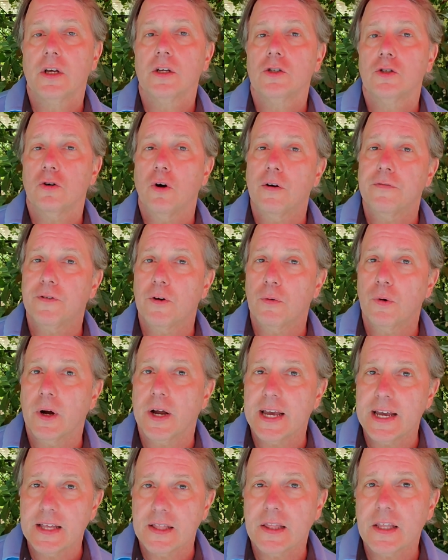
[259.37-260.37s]
So if you
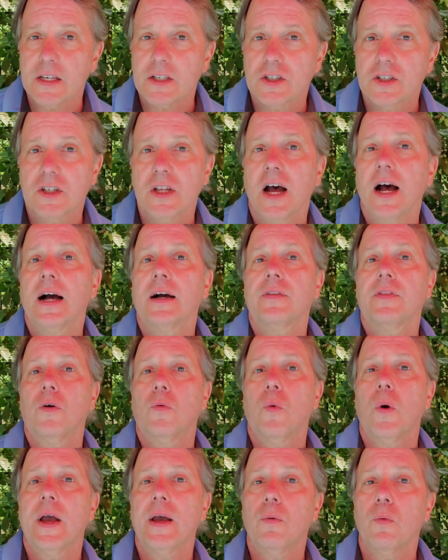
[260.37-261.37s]
were in this stock the
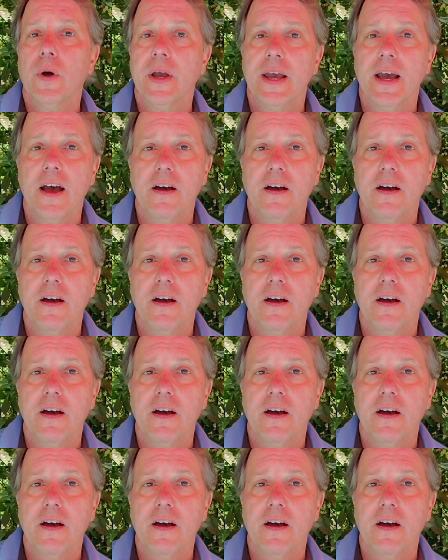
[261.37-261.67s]
way we